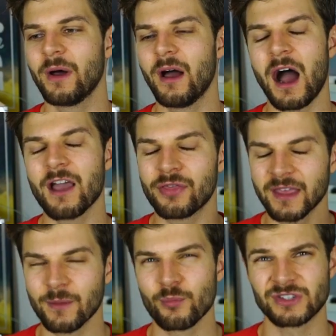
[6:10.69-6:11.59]
but I
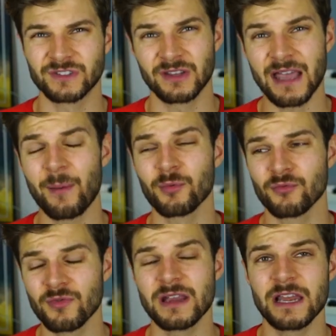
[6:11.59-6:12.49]
think it bridges the gap
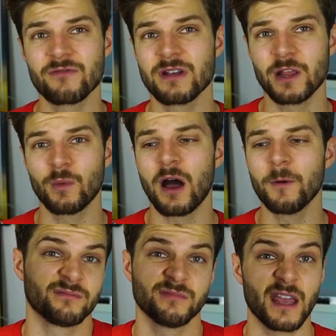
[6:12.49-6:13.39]
really, really
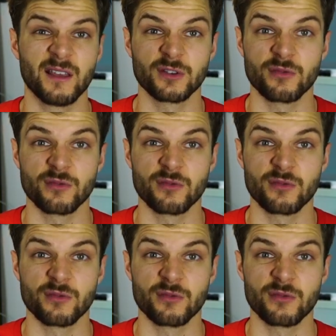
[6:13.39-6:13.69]
well. Yeah, it's